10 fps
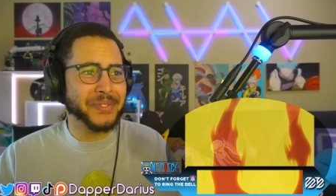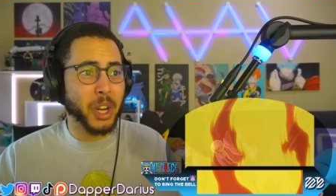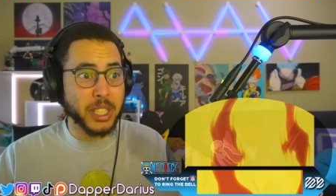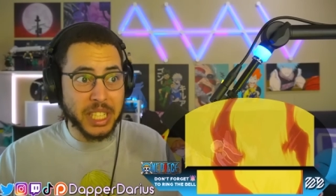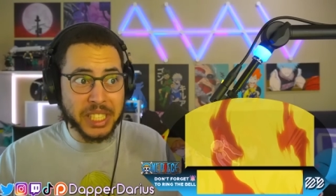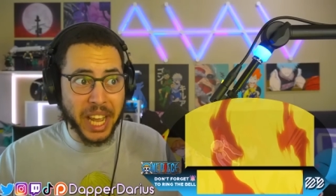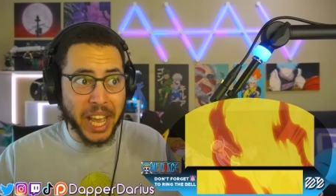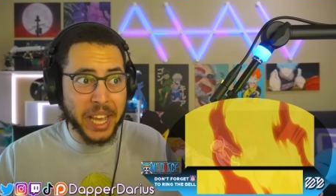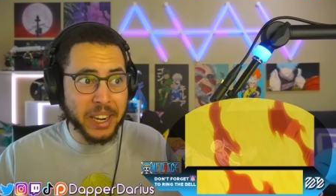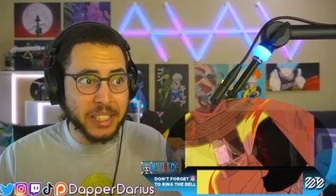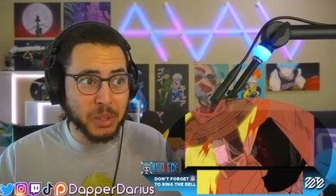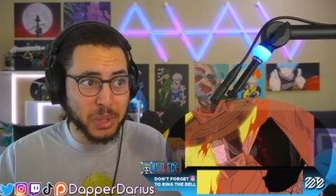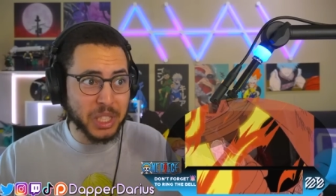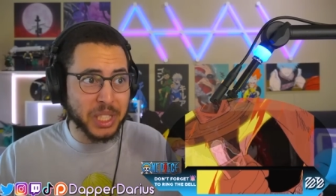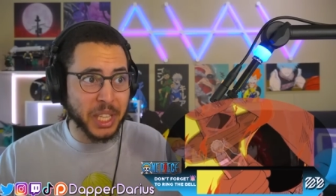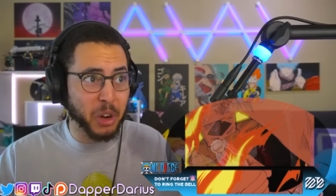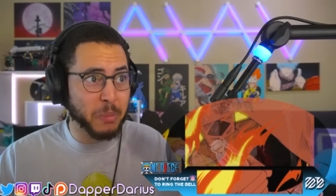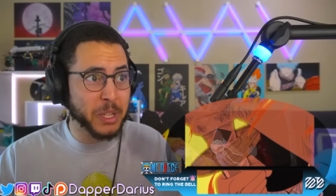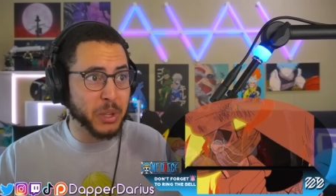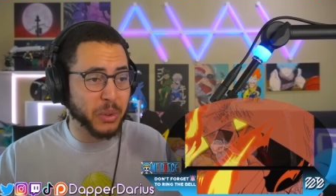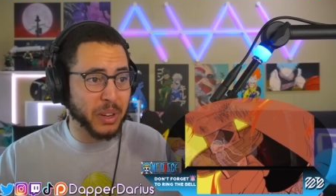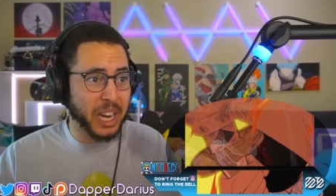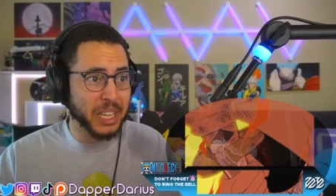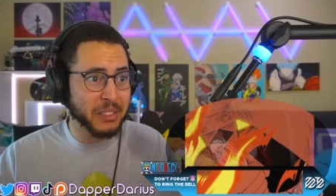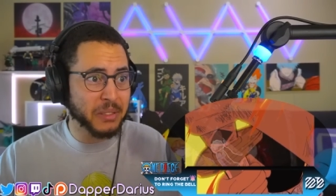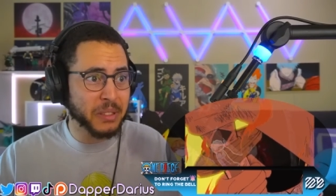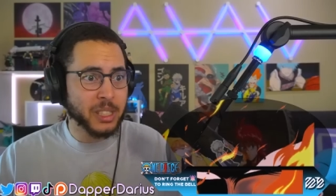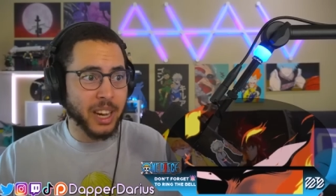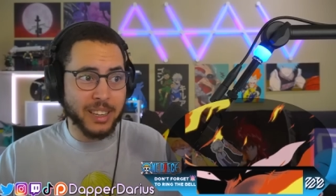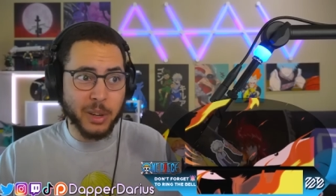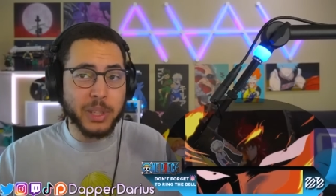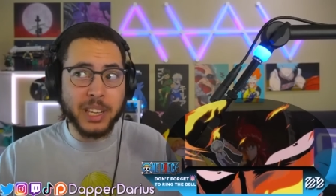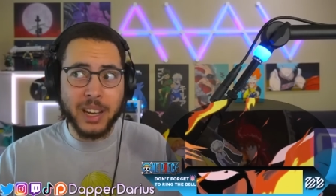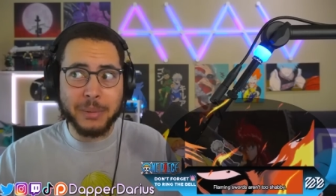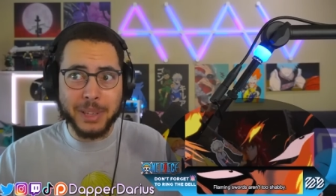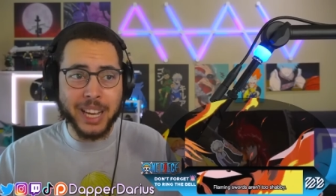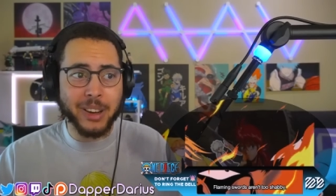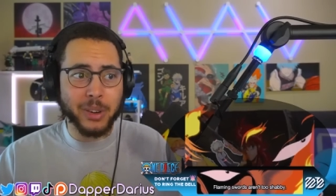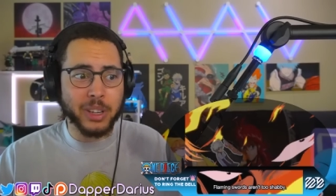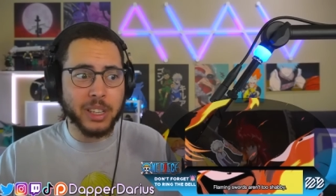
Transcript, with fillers: Is he dead? Did we just kill Mr. Five? I know he cut him down.